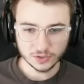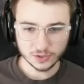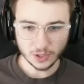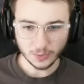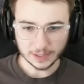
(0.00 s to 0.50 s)

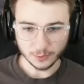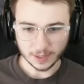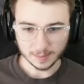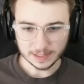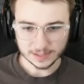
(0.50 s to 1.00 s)
so
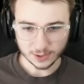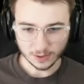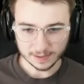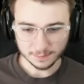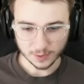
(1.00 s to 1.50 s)
incredibly
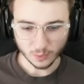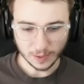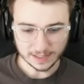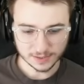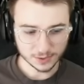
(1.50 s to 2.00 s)
sorry for the
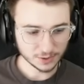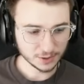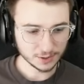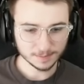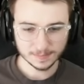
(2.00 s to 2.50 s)
wait,
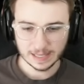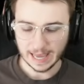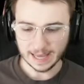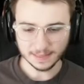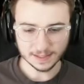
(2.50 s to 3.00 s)
sir.
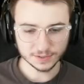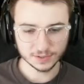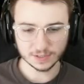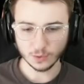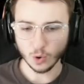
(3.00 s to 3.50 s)
Had
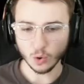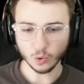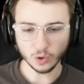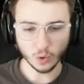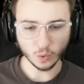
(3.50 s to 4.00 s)
this
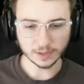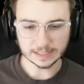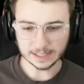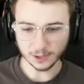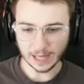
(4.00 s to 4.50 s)
whole
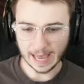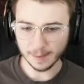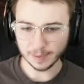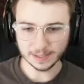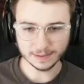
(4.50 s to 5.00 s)
ordeal
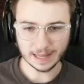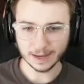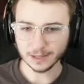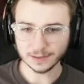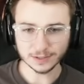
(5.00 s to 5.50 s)
happen
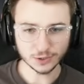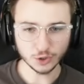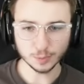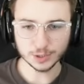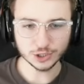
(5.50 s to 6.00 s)
out at the
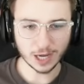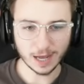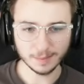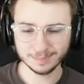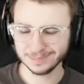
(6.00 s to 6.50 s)
scuba
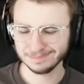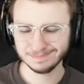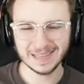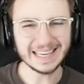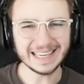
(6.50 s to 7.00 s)
shop.
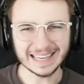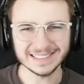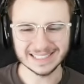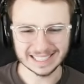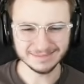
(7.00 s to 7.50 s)
He
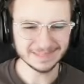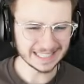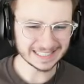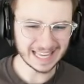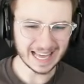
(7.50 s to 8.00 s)
gets it.
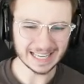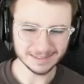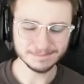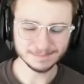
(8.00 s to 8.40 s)
This guy,